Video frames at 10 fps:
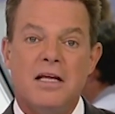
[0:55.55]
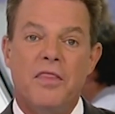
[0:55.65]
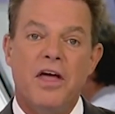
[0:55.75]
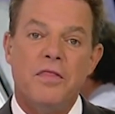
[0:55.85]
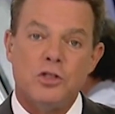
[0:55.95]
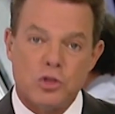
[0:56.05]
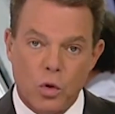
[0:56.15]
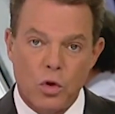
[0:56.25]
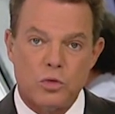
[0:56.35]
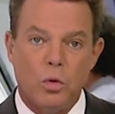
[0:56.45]
then the
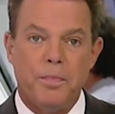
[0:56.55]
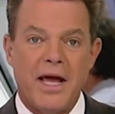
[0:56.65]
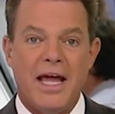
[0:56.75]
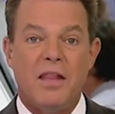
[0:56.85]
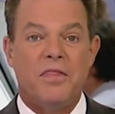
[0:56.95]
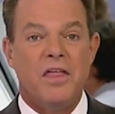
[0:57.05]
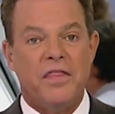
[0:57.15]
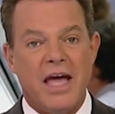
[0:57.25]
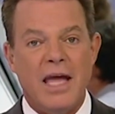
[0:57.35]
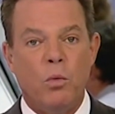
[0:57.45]
stores will pay it,
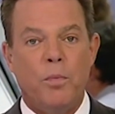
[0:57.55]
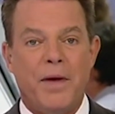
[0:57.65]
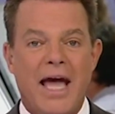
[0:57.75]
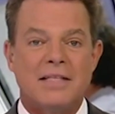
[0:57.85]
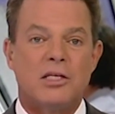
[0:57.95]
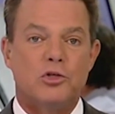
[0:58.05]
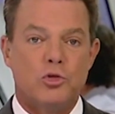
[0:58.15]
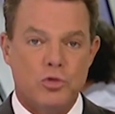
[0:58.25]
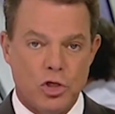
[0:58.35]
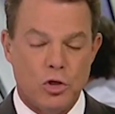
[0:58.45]
then they will pass it
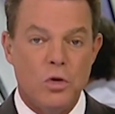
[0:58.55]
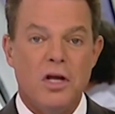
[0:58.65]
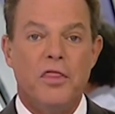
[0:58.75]
to you.